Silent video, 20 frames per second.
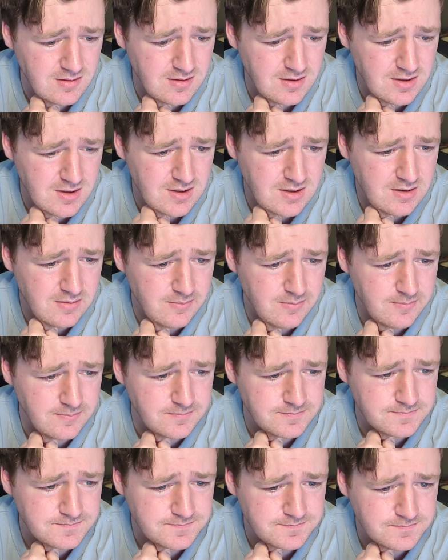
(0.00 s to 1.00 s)
So
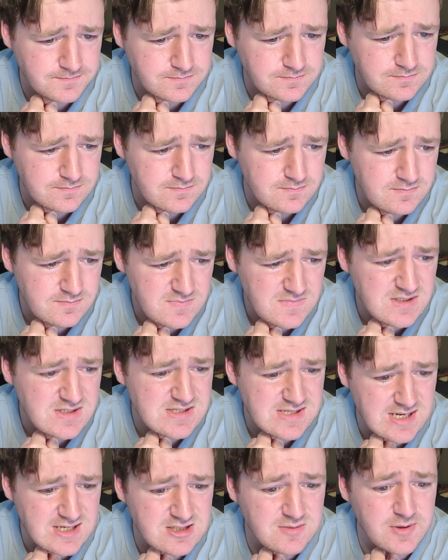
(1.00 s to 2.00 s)

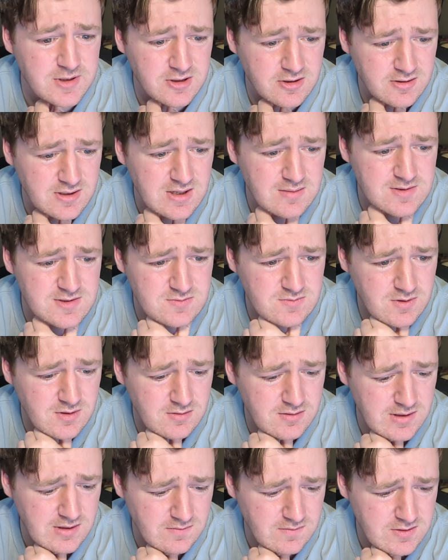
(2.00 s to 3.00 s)
that should be a good game as
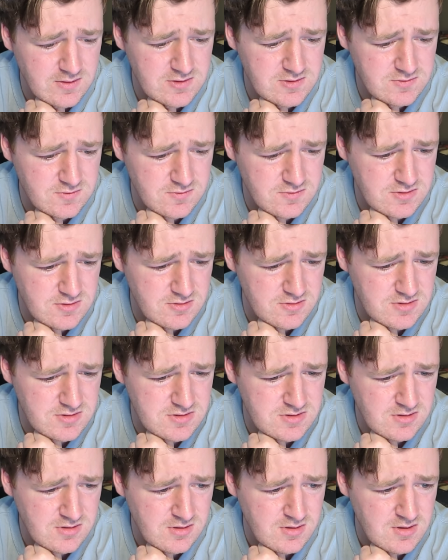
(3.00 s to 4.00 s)
well. Yeah, Raiders
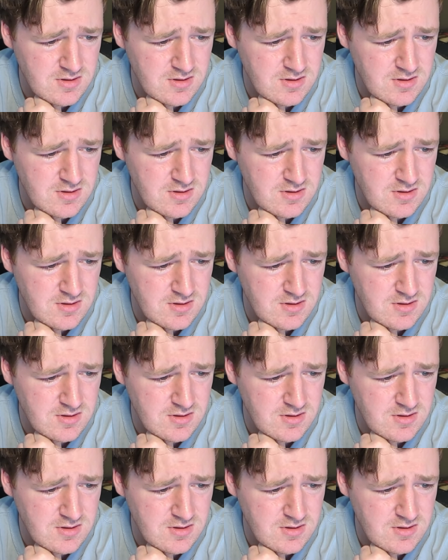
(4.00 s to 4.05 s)
Roosters.